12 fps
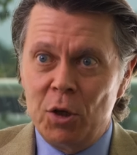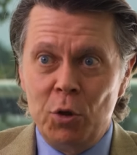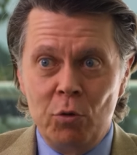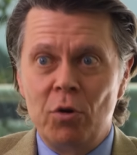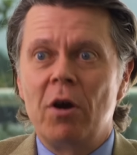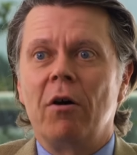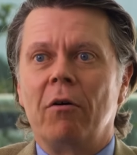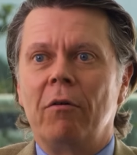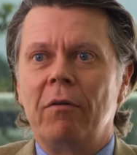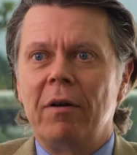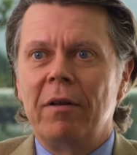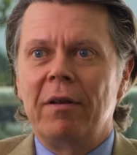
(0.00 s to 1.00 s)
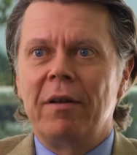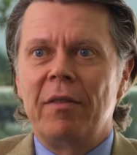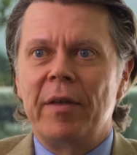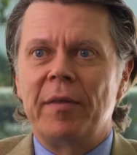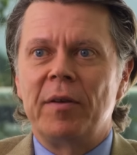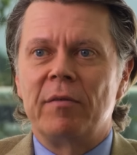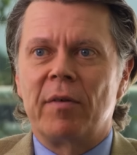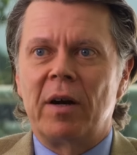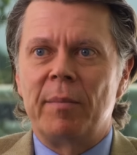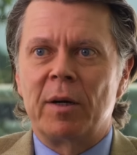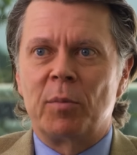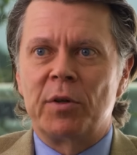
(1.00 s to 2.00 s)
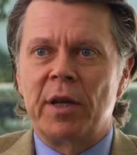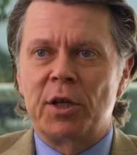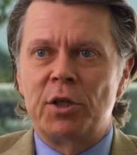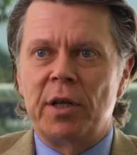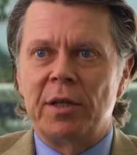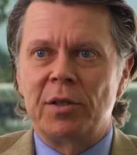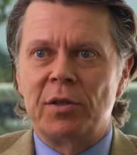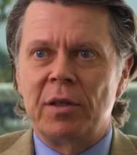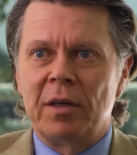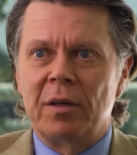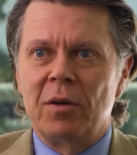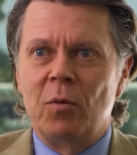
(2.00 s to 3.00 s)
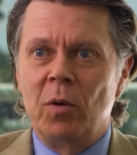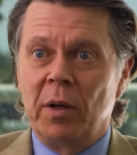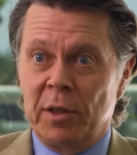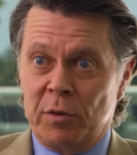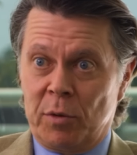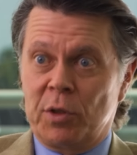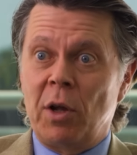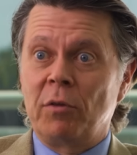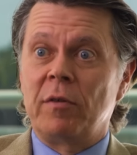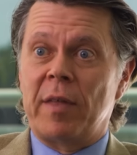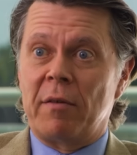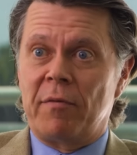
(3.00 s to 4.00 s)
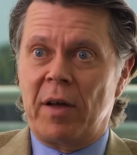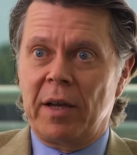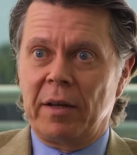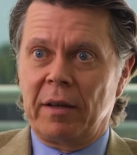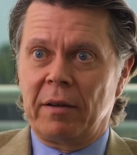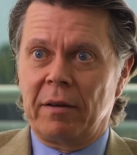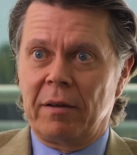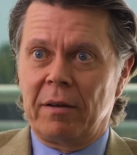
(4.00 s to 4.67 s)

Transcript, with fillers: you know that the Environmental Protection Agency will, as a result of that finding,